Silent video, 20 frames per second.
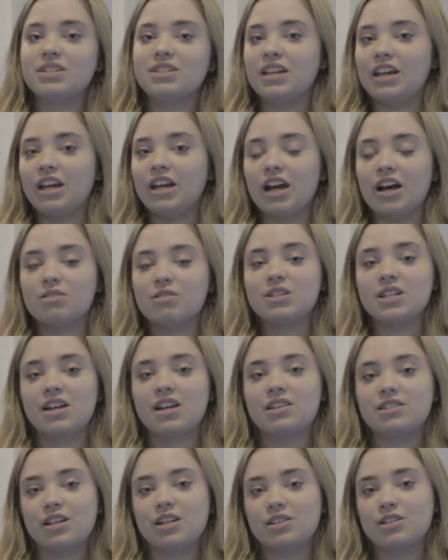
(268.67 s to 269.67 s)
see our
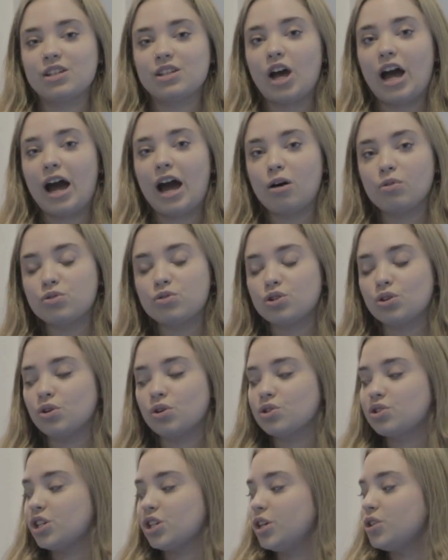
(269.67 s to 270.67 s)
CSS
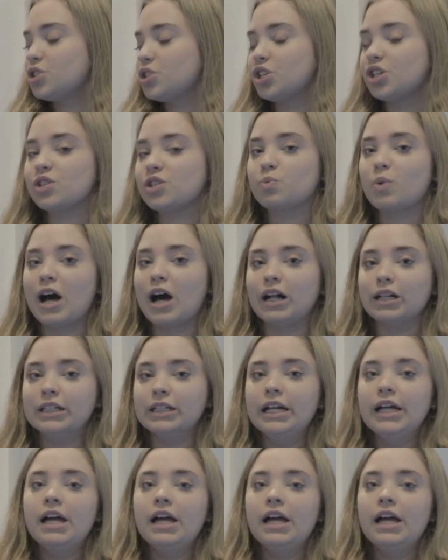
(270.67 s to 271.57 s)
outdoor solution as well.